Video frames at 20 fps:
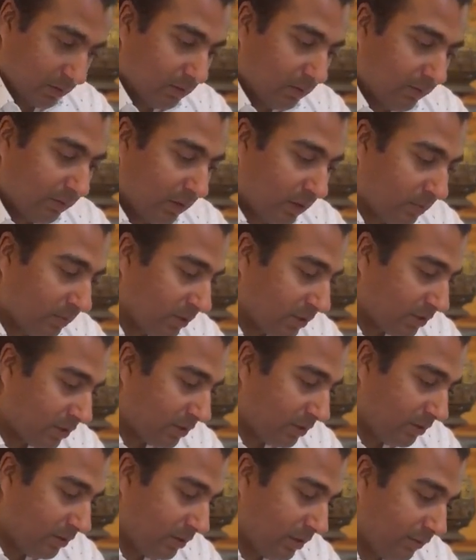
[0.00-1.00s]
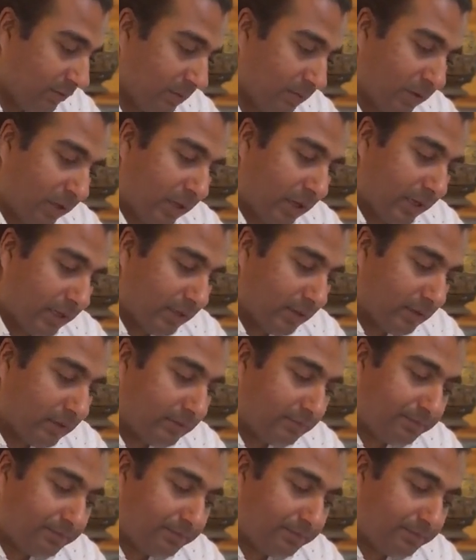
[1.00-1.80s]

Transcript: Venerable Sir, they replied.